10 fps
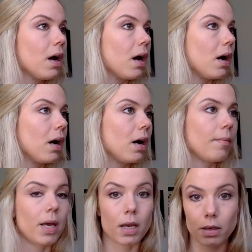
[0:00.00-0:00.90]

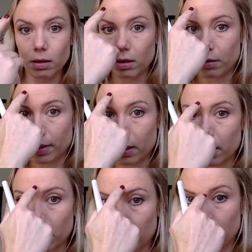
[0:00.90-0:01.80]
and a little bit
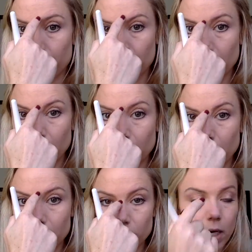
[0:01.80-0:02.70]
up
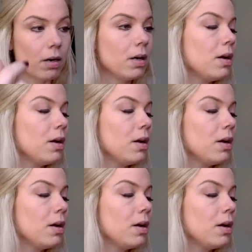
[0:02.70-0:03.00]
here as well.